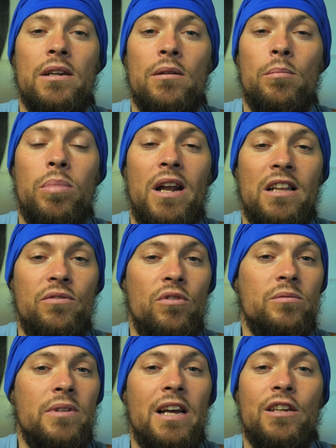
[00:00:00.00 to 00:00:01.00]
platforms
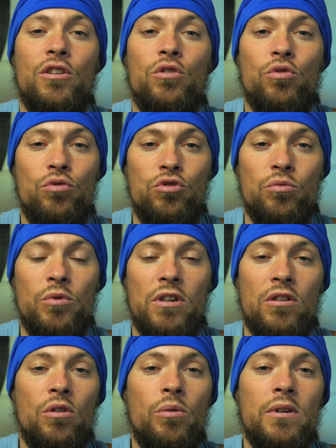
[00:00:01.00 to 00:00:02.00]
like YouTube. You can
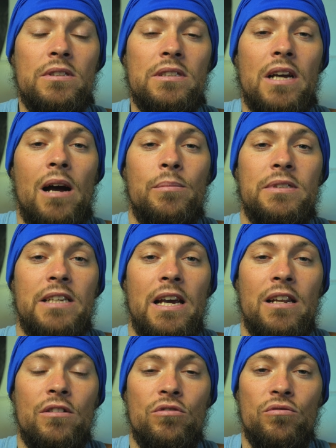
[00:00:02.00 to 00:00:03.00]
always upscale
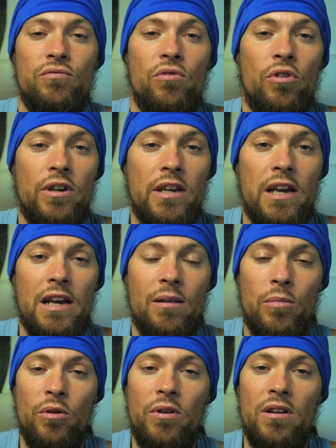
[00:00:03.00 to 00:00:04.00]
it to 4K and
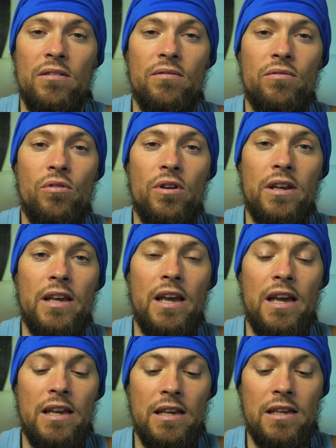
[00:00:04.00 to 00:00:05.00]
upload it in
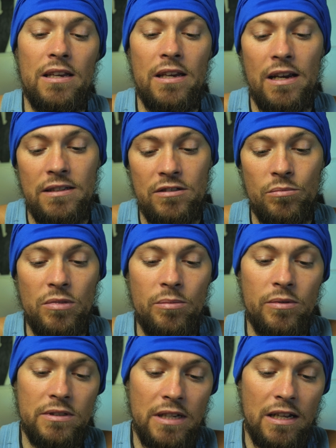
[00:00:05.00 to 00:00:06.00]
4K. Yes, some people
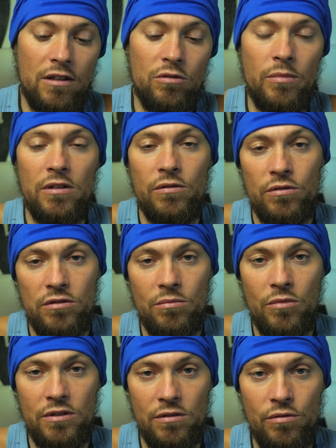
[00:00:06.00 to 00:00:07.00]
say that you may lose some
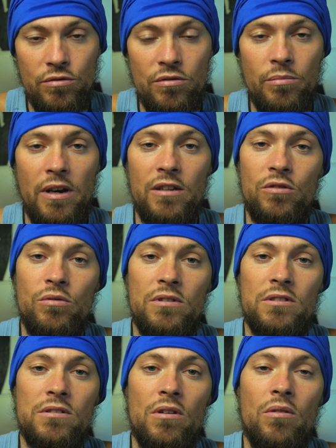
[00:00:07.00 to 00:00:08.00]
resolution by doing
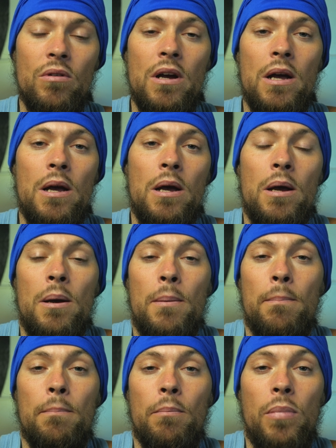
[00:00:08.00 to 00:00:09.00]
so,
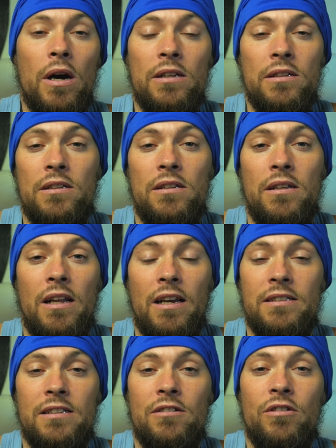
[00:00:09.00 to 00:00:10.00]
but like I
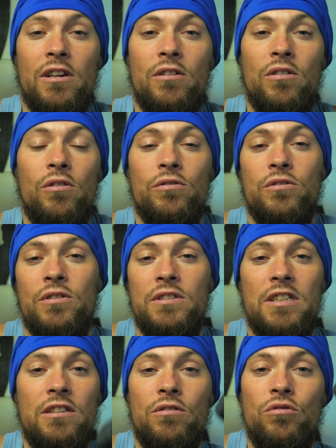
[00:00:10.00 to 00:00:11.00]
said, you can also
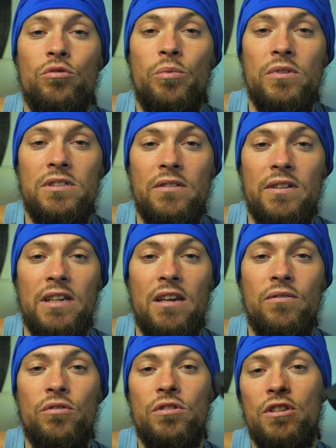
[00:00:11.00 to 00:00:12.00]
stick to 2.7K
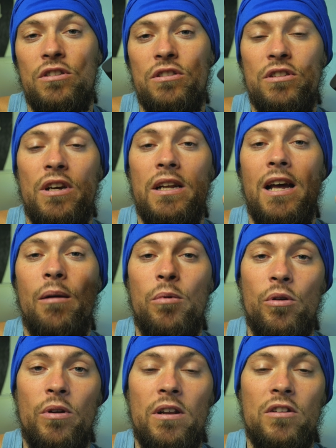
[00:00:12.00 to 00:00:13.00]
footage and
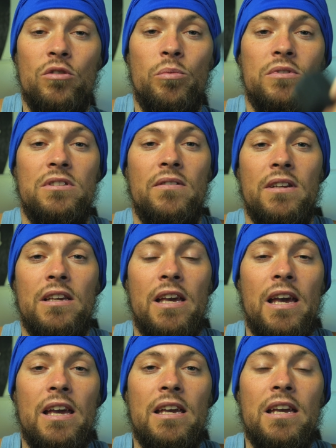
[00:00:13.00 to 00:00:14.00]
upload it in
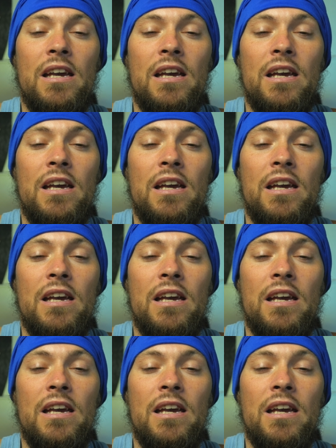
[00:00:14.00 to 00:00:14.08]
2.7K,